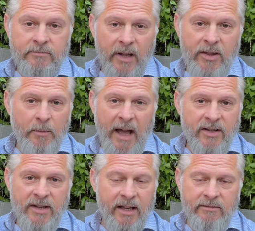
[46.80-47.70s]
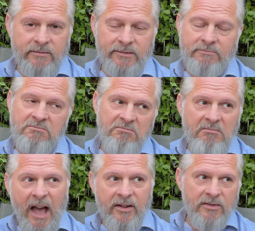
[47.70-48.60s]
And the backside
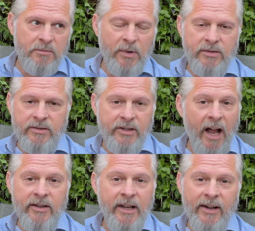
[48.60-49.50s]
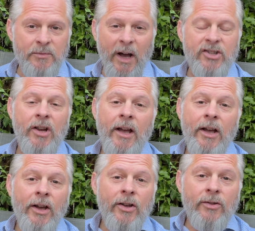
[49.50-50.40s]
matters, but not as much.
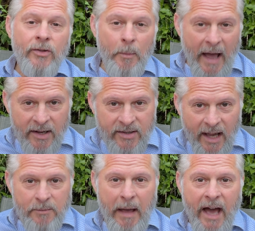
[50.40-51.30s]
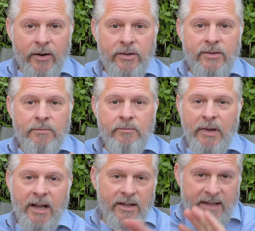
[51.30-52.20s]
The backside matters
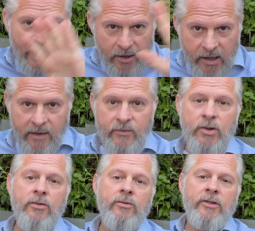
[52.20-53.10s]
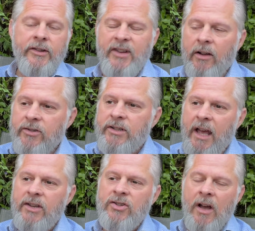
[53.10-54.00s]
because that gives you the sound
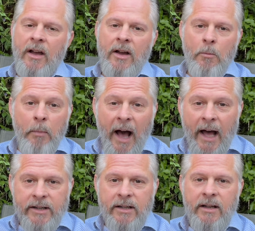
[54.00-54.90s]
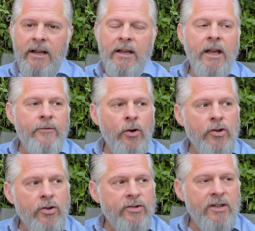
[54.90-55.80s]
stage, but if you're
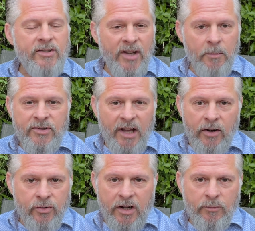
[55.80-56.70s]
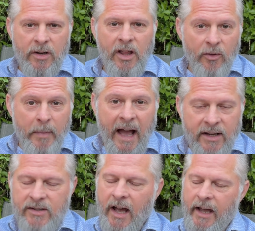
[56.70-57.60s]
using some sound treatment on the
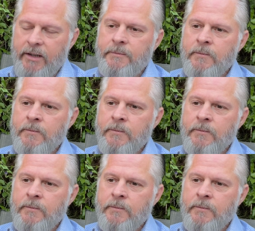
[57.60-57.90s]
backside,